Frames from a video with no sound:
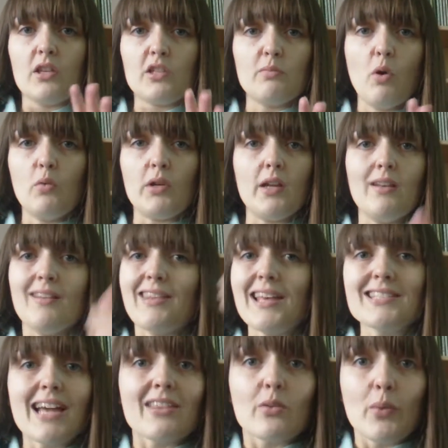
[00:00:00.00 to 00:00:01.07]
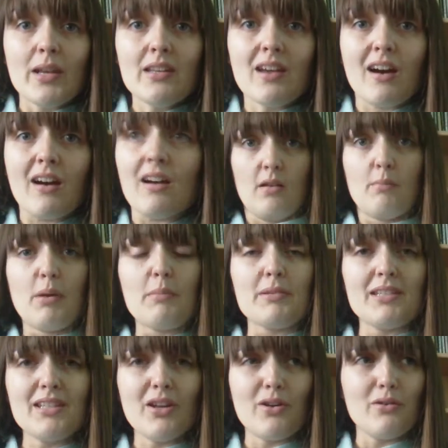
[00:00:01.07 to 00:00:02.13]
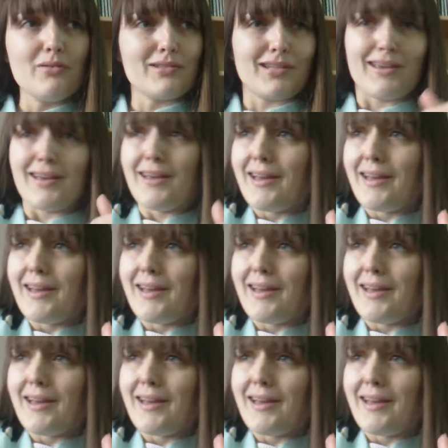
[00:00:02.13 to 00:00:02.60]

This morning, that's out the window. BBC News,